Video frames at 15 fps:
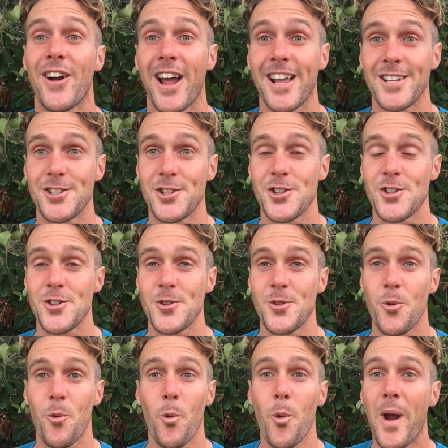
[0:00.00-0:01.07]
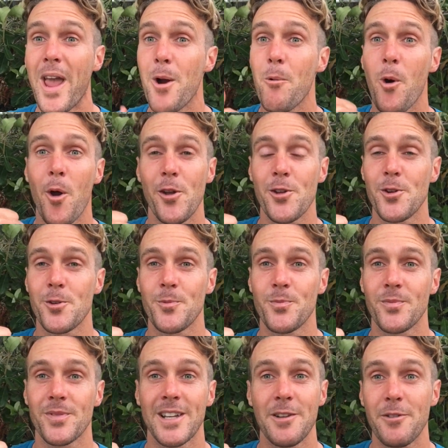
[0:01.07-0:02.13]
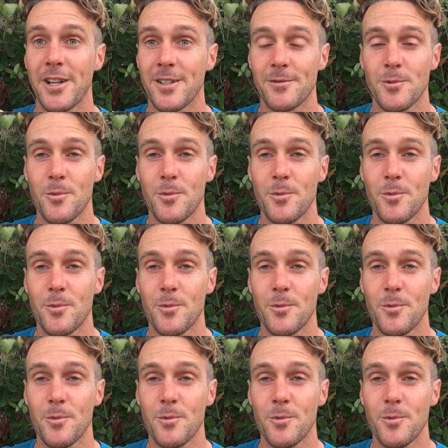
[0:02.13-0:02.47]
age. Where were you living?